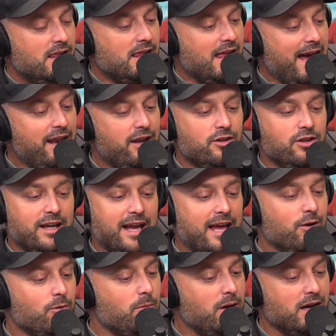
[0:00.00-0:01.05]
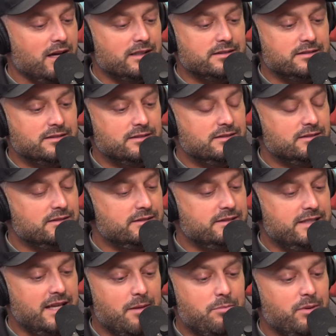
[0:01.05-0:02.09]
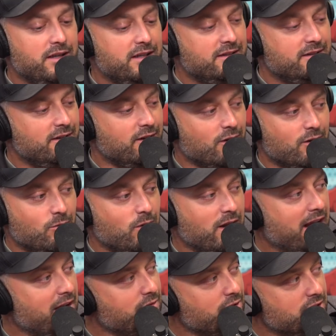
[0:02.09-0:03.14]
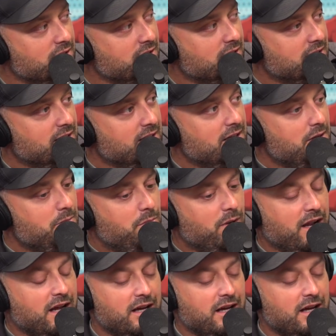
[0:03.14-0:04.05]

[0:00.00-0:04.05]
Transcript: I don't mind tipping or whatever, but